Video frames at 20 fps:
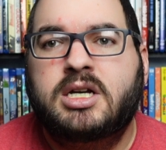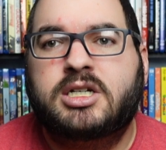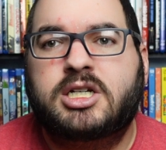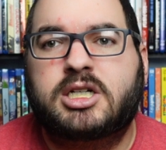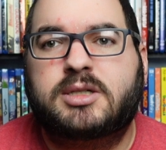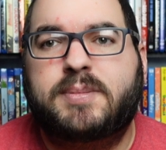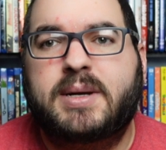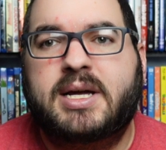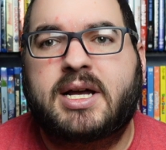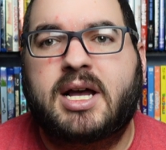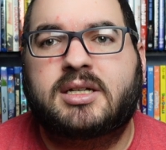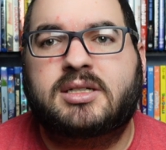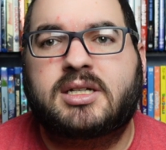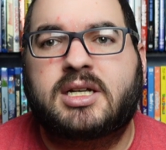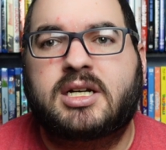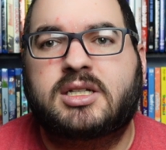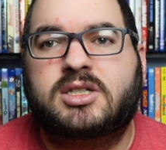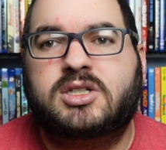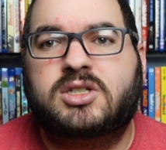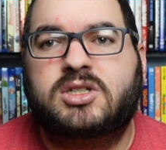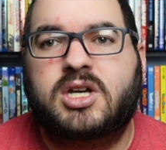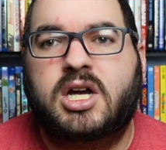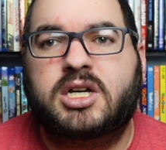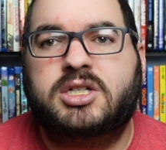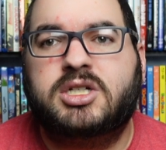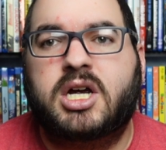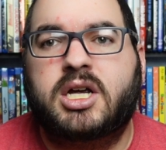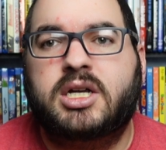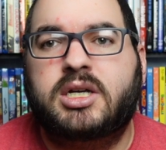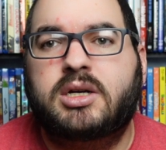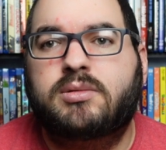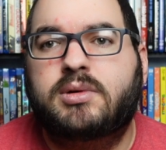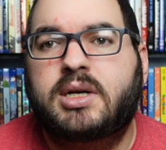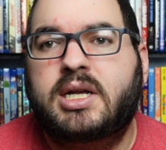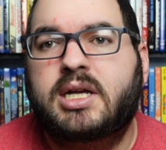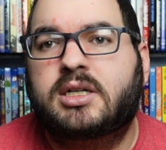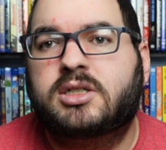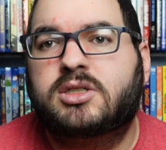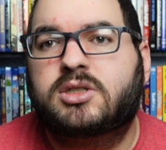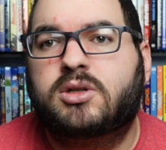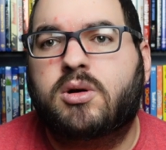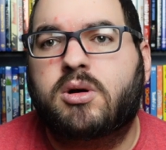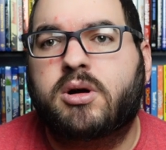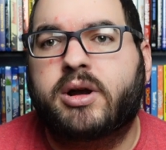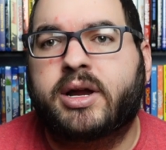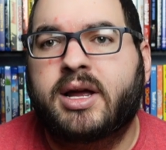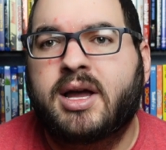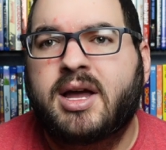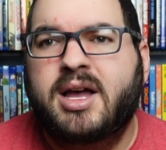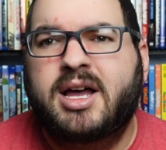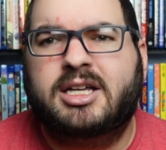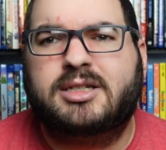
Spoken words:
just because it is such a unique story,